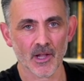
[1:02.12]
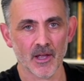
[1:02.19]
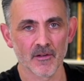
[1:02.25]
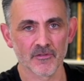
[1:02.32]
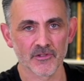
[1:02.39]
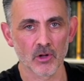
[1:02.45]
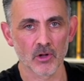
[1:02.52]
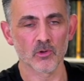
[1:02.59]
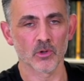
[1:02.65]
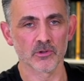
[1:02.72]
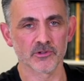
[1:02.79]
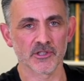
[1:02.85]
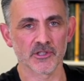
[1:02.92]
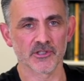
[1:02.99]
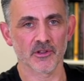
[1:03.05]
of Noel
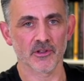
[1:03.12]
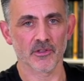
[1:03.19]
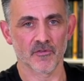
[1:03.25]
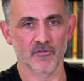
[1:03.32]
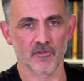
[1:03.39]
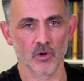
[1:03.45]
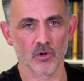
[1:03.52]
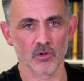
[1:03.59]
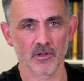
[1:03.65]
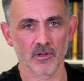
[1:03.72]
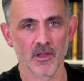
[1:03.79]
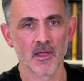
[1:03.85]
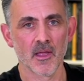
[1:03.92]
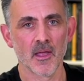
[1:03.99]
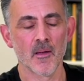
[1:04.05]
Qualter's The Fall,
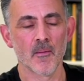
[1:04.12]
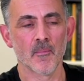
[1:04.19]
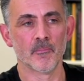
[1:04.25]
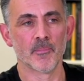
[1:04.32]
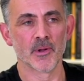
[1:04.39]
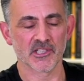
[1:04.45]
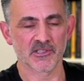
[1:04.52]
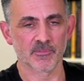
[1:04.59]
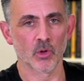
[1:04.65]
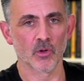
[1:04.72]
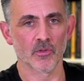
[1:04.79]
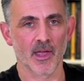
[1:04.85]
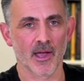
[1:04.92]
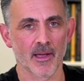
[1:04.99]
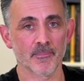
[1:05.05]
but it's more
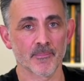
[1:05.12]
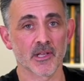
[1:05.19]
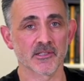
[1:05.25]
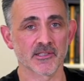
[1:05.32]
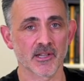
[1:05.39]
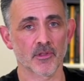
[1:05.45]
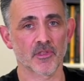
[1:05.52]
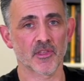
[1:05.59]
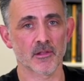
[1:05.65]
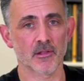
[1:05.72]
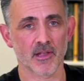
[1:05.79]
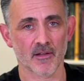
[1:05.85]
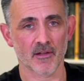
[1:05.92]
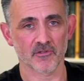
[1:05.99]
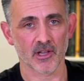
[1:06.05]
than that because there are things
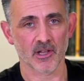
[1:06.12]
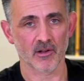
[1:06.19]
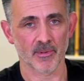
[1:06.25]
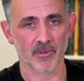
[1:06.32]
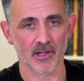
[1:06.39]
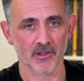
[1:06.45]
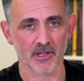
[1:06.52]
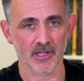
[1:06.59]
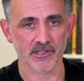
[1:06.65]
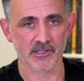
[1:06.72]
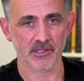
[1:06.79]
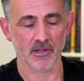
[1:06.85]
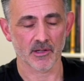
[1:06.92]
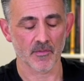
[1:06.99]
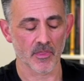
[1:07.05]
you have to know about
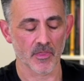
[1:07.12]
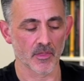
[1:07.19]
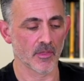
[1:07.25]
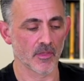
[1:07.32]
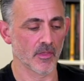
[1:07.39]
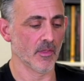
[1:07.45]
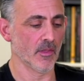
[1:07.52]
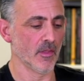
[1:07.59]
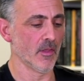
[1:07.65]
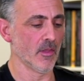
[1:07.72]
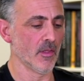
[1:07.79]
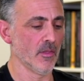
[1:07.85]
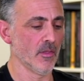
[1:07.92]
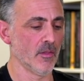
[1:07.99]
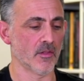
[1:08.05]
this.
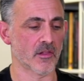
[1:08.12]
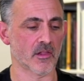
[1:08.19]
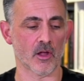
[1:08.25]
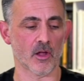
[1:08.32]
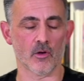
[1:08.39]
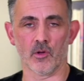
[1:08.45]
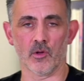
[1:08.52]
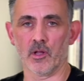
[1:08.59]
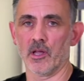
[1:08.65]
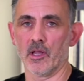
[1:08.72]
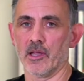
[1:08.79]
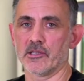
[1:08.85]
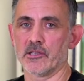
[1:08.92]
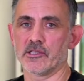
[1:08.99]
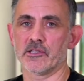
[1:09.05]
So
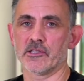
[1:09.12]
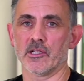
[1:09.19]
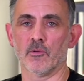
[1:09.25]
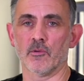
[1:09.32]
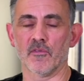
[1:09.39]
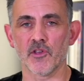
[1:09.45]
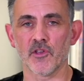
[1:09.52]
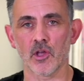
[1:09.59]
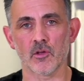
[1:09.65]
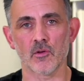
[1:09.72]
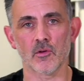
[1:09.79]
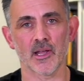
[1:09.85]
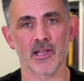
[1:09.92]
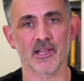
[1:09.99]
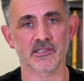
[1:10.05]
it's a
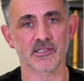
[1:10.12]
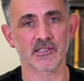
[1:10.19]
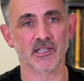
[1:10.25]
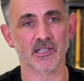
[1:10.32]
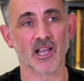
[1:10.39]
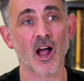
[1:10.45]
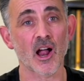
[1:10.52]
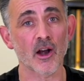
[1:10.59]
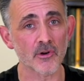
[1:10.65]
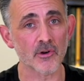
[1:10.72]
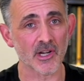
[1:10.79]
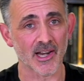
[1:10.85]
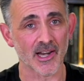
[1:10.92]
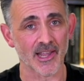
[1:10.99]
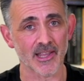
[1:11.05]
review, it's
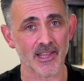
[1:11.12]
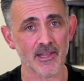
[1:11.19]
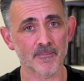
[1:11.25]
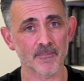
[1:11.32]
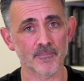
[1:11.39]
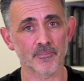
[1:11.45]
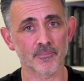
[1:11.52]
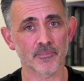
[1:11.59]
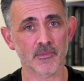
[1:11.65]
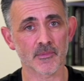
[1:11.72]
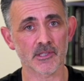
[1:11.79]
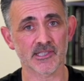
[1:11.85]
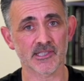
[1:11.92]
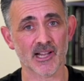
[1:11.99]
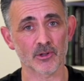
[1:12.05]
currently
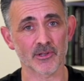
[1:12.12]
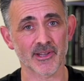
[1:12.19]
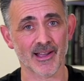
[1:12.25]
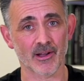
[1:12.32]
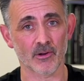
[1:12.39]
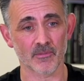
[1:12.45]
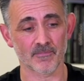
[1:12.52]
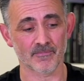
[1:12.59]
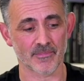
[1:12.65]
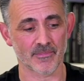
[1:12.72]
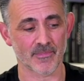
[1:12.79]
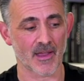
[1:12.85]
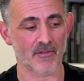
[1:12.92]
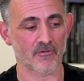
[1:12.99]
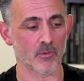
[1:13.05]
sold out
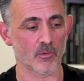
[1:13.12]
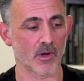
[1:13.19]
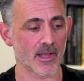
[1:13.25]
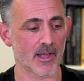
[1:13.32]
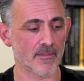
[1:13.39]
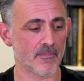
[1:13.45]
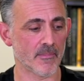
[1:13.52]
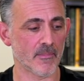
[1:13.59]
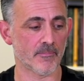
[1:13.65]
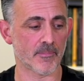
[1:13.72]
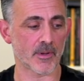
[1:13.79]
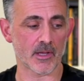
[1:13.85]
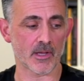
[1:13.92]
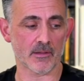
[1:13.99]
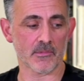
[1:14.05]
everywhere,
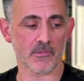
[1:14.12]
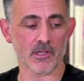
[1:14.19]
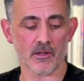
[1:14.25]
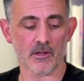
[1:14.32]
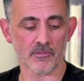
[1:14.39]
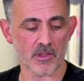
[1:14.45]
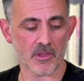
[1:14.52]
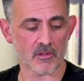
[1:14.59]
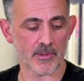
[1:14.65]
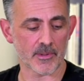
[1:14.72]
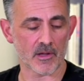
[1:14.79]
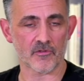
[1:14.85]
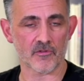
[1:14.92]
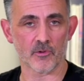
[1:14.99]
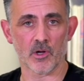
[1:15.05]
but you know, this will be
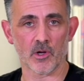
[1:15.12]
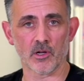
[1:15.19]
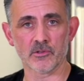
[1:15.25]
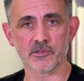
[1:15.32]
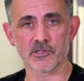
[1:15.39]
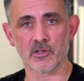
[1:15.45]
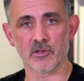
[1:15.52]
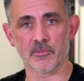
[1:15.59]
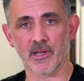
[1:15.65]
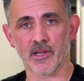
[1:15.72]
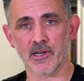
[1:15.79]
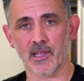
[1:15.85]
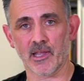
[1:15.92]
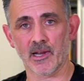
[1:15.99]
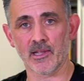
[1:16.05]
up for a while, so you'll be able
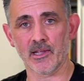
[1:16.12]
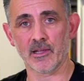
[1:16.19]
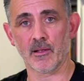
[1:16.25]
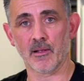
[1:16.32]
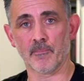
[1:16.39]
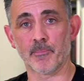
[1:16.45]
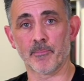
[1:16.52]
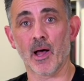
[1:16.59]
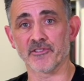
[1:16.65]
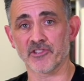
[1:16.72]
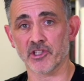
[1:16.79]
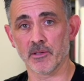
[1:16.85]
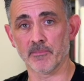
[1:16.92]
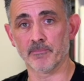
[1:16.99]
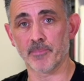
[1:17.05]
to get it. But